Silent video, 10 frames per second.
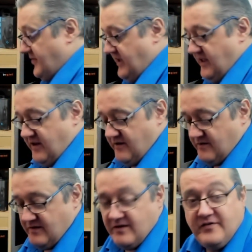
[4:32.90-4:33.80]
the
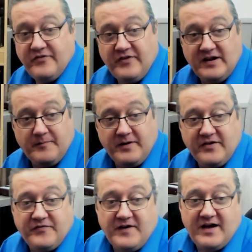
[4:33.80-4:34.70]
Silent
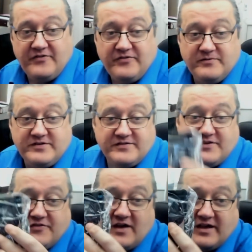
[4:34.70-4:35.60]
Wings fans, which, as I
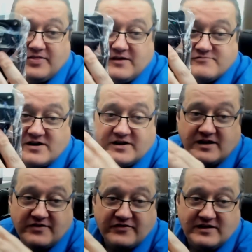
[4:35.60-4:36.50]
say, they run
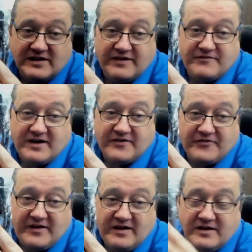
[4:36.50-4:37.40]
slightly
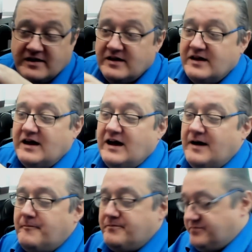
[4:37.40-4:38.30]
faster. I